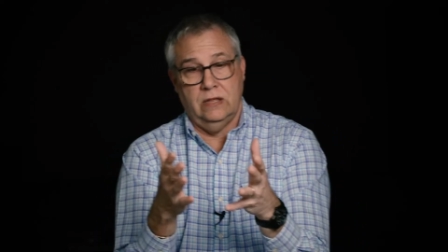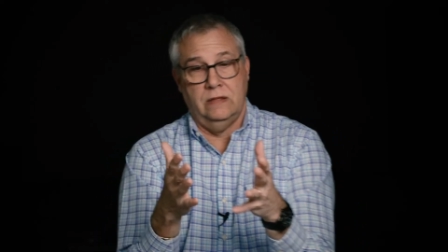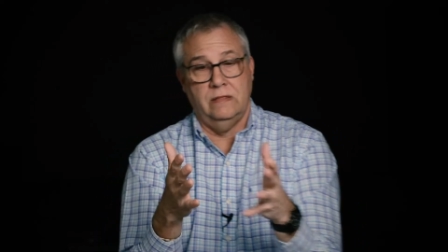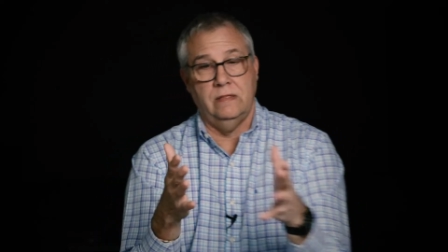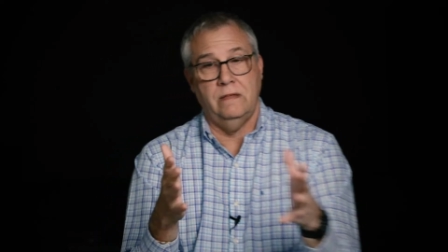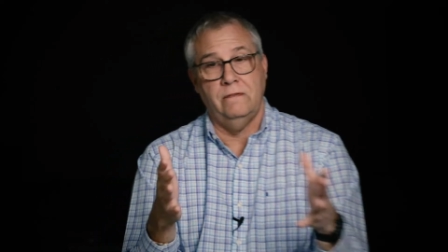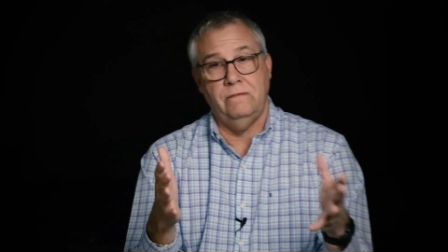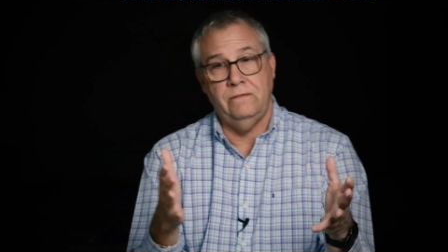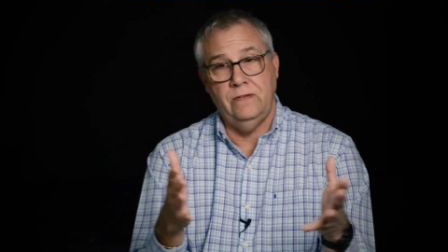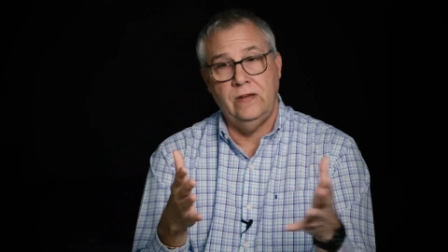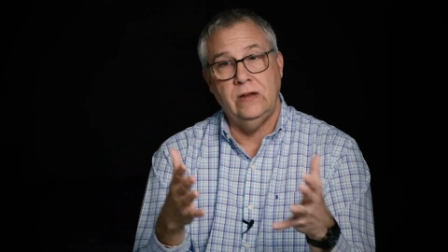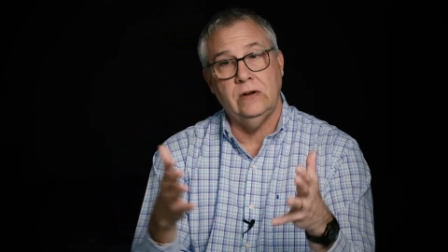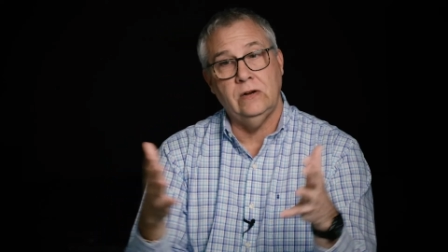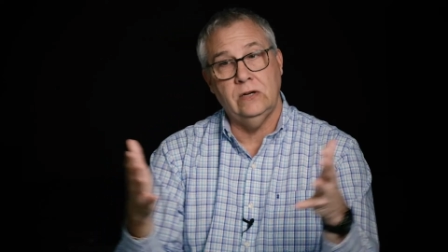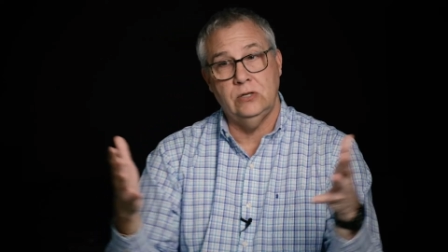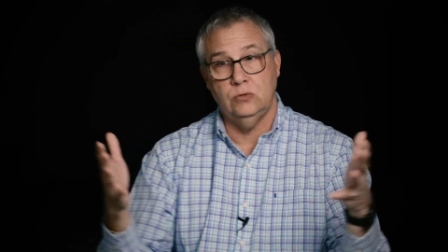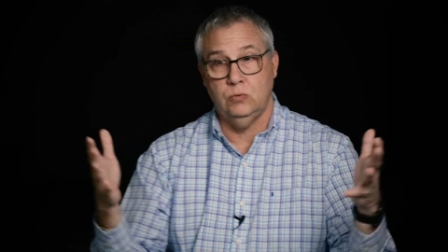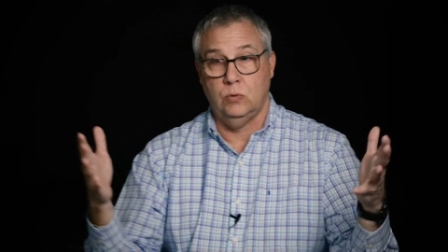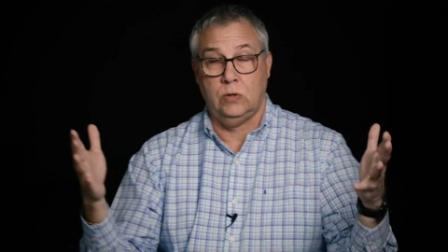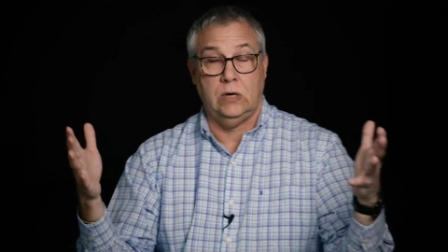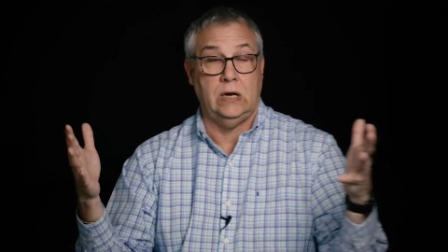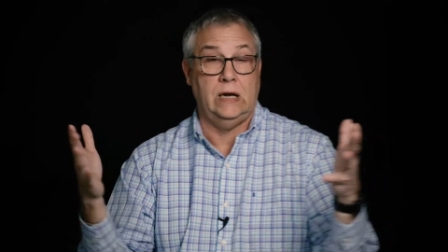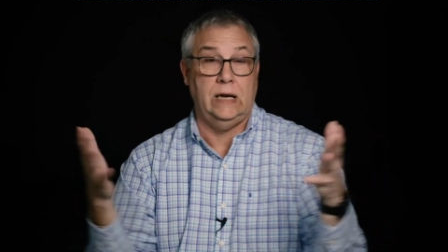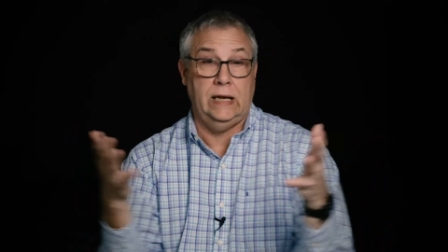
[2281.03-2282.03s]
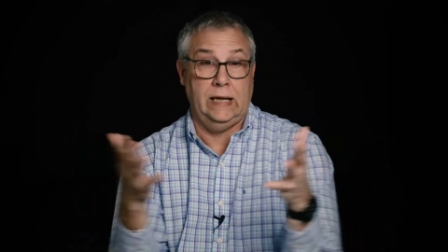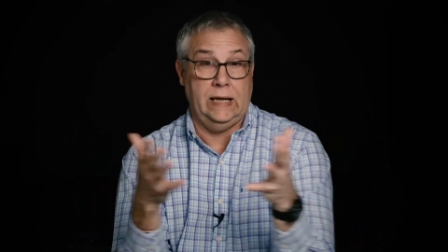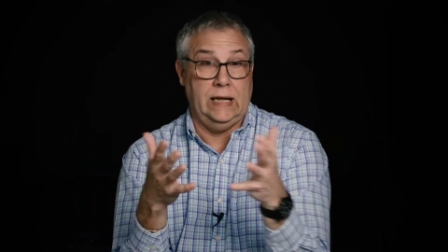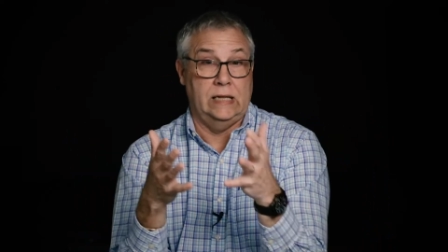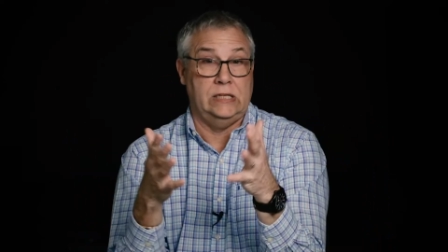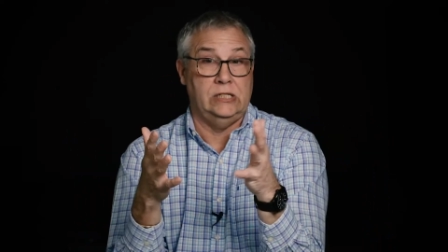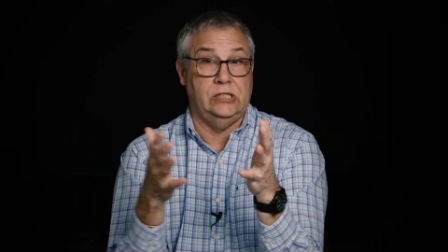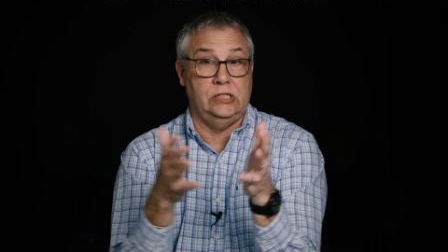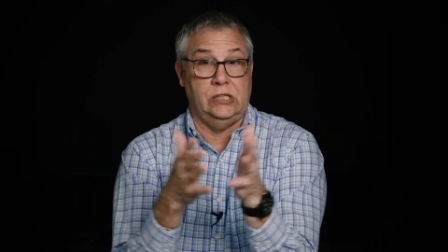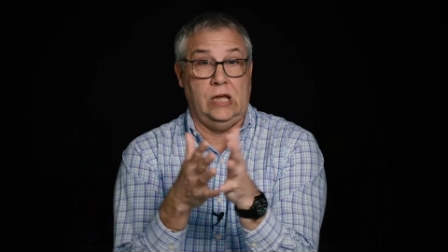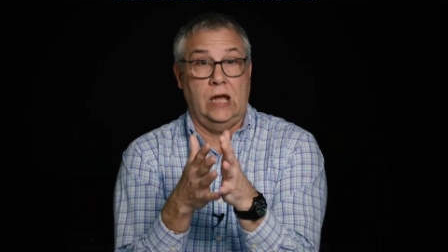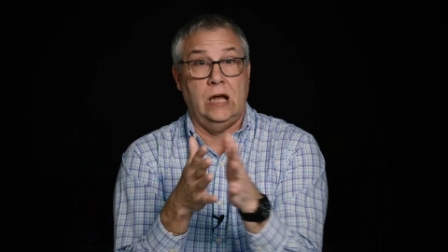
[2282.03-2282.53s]
the, the fear is we're going to
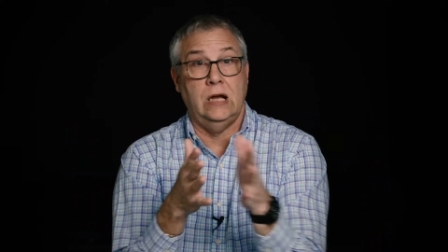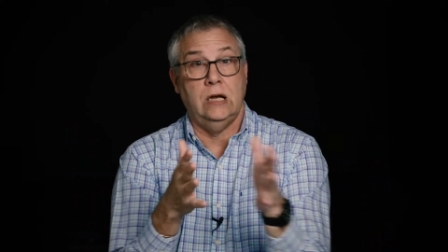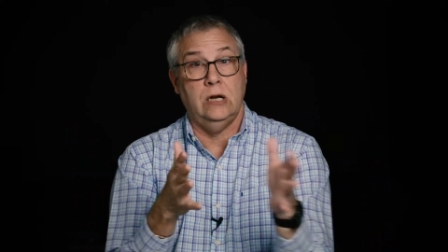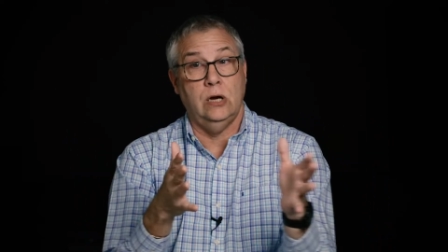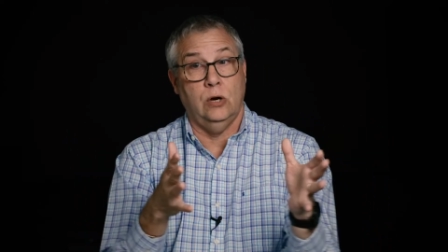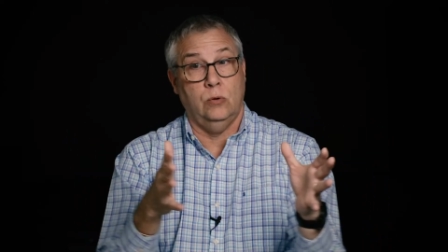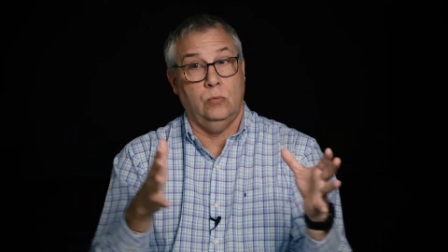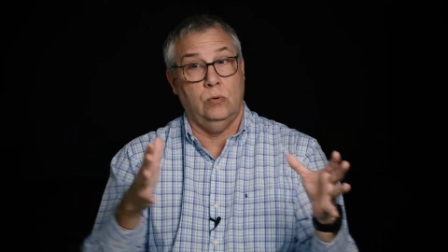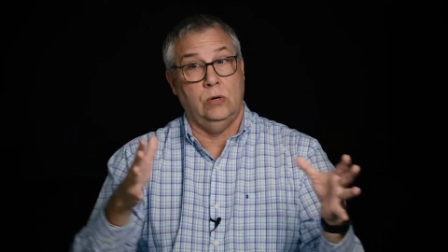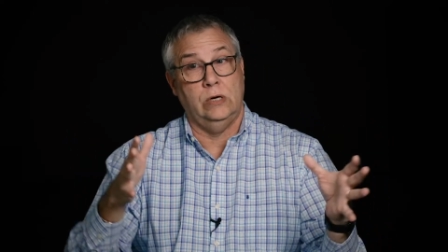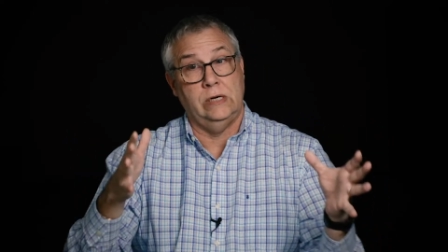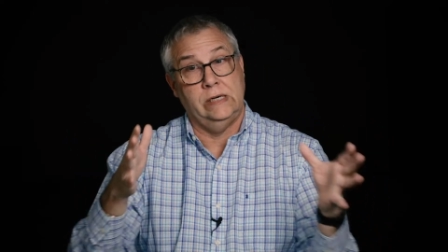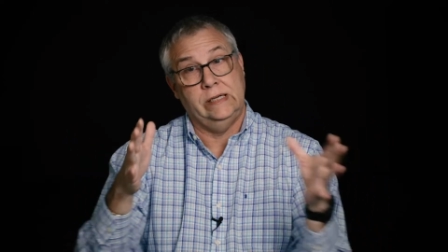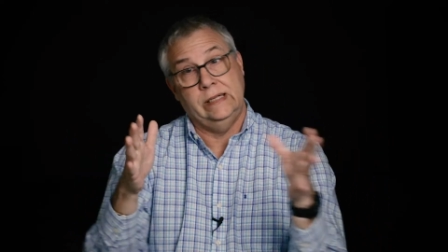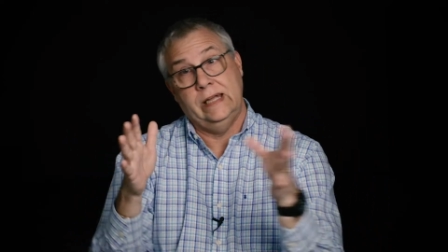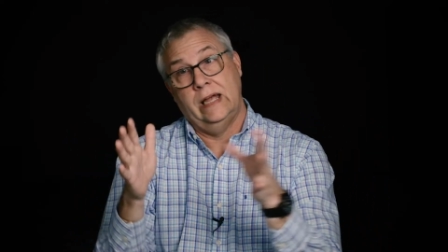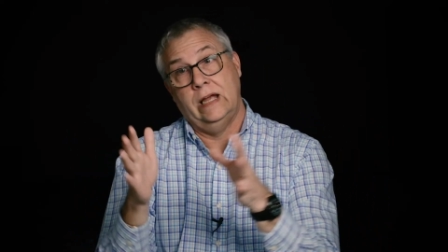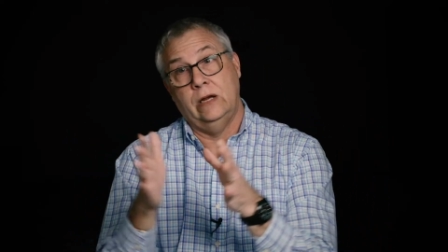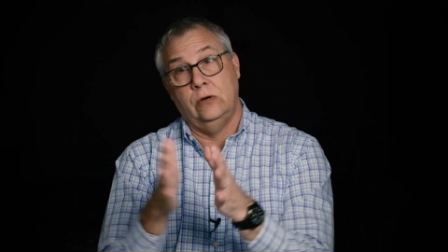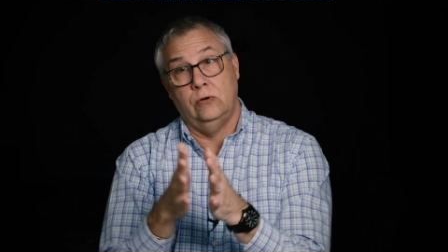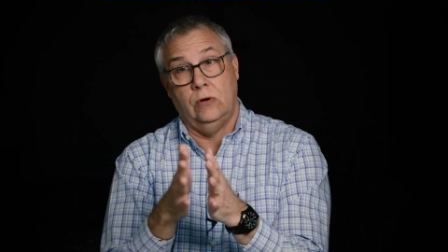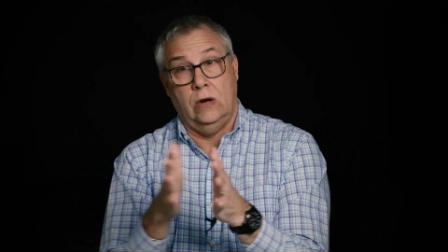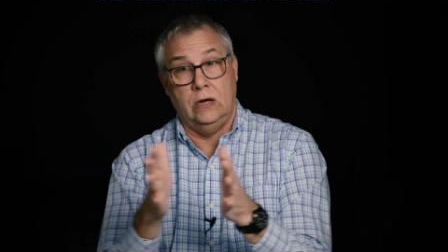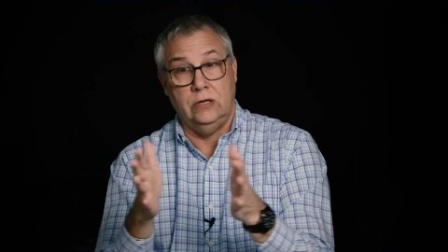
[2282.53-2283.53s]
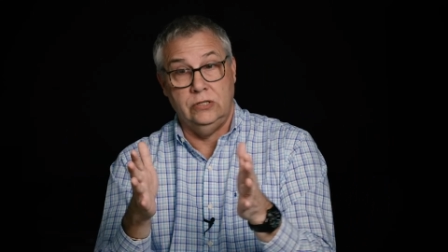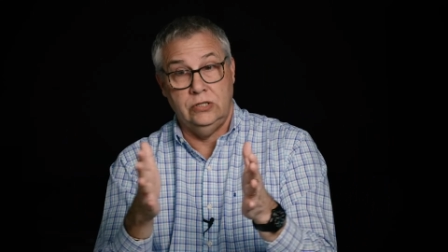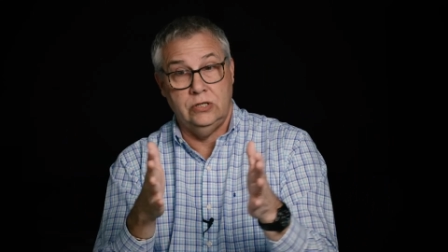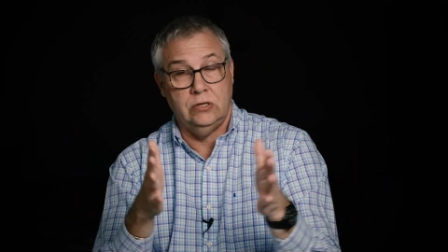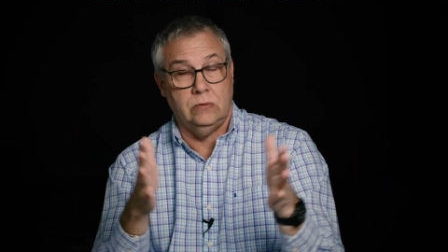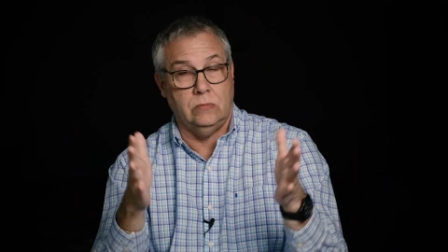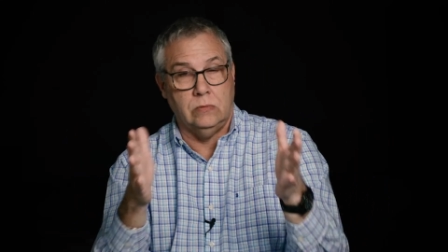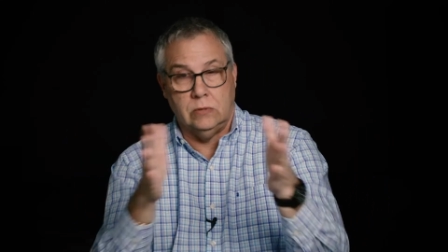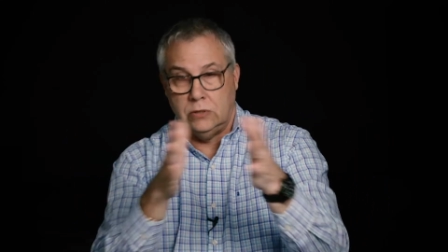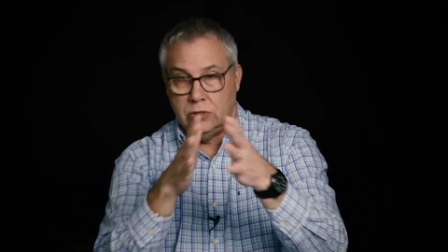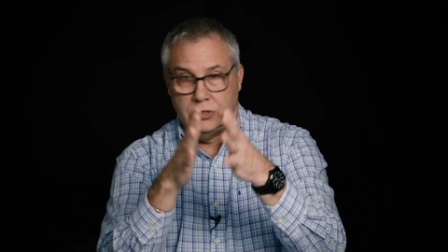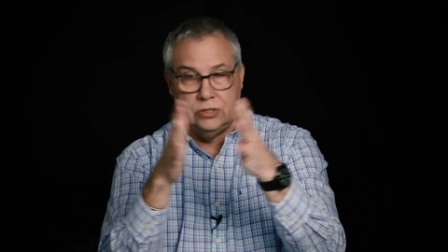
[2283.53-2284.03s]
get stuck or we're going to get crushed
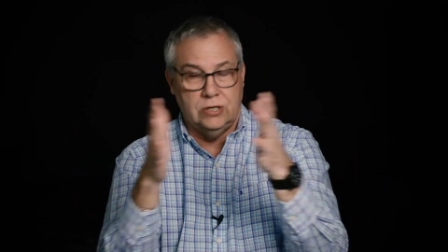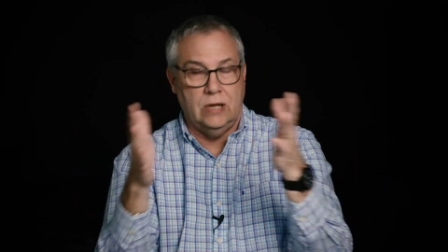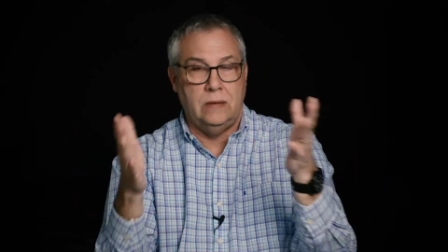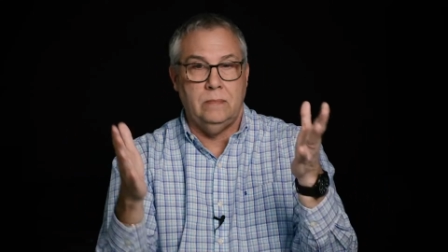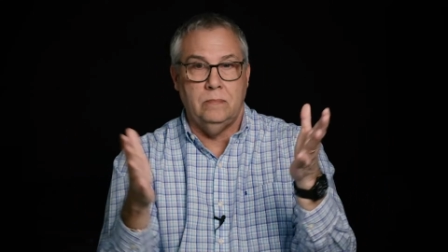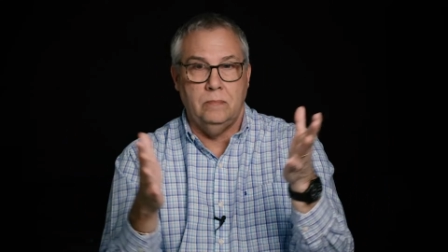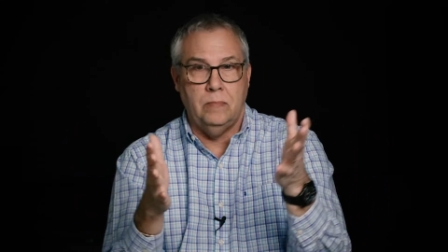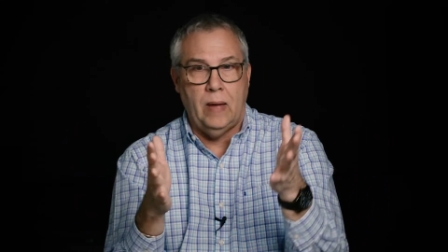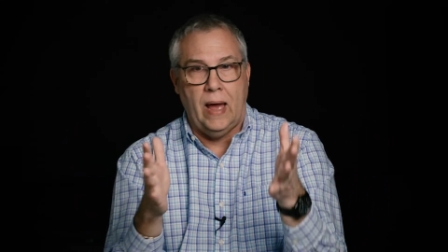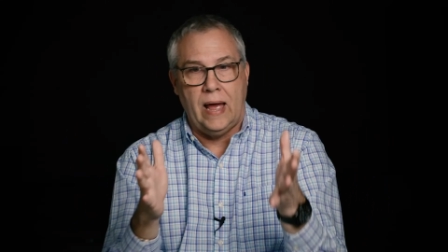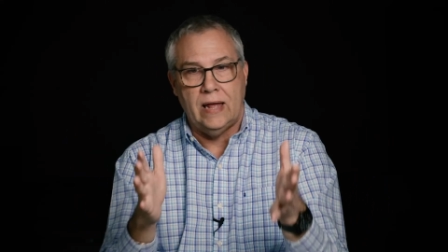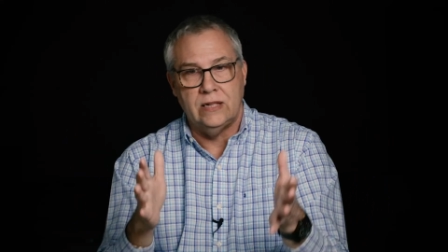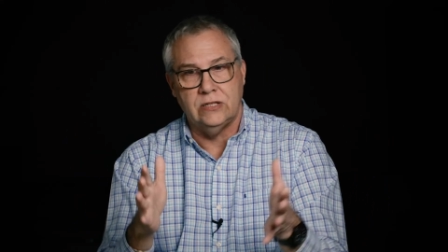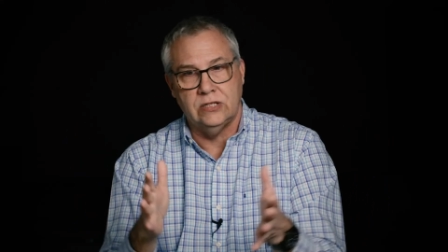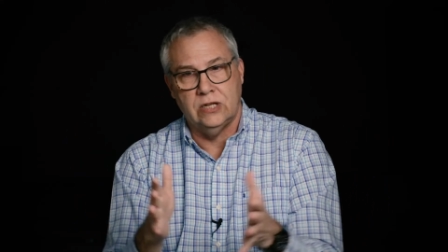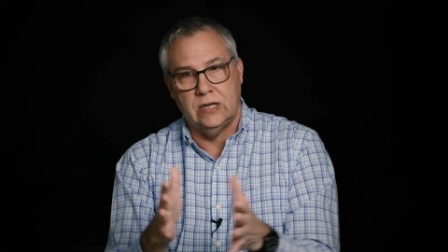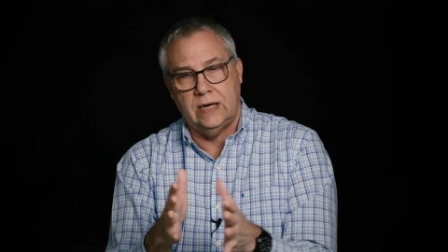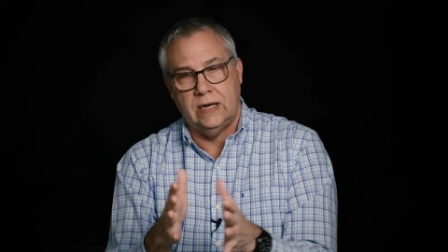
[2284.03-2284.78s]
or something bad is